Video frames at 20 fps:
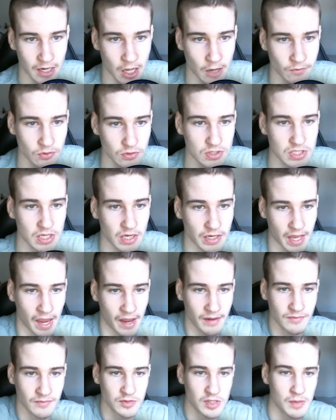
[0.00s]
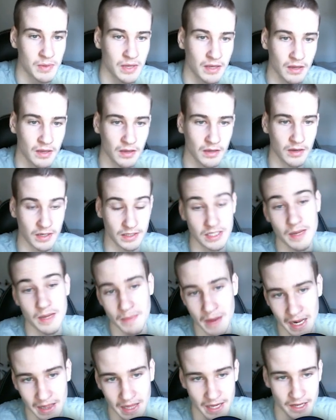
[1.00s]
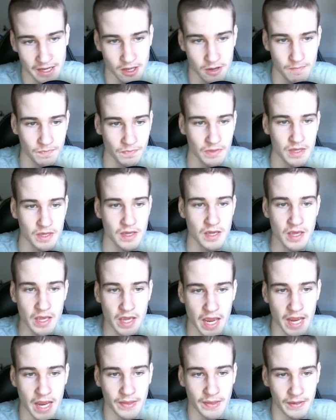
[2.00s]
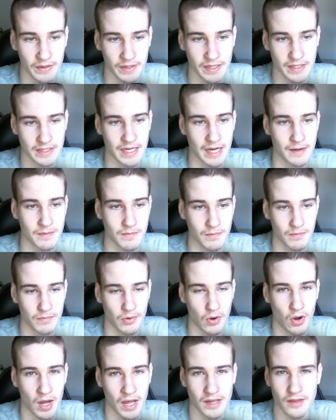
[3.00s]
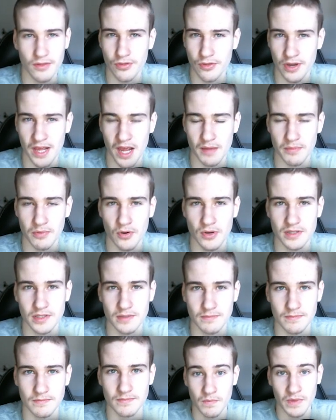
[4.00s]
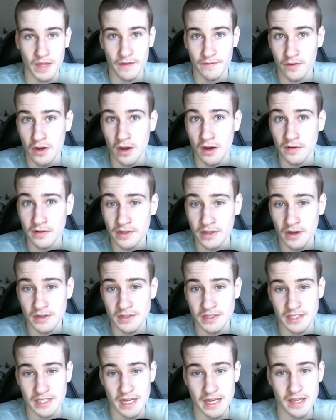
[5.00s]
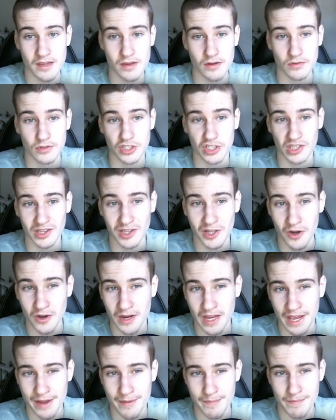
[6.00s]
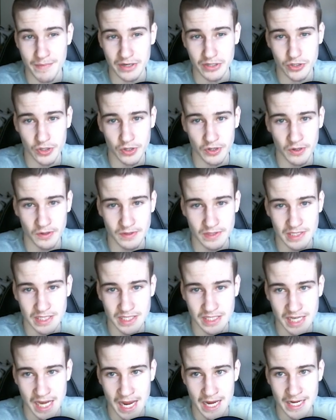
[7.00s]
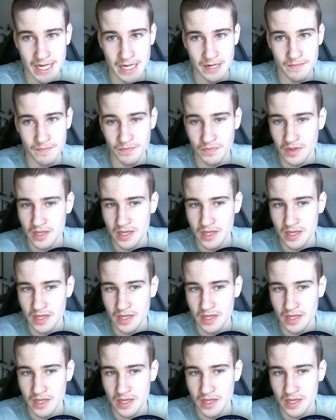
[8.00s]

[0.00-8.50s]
Oval. So yeah, gonna tip Adelaide here, and they'll get it done by 38 points. Now for Gold Coast taking on Geelong at Metricon Stadium.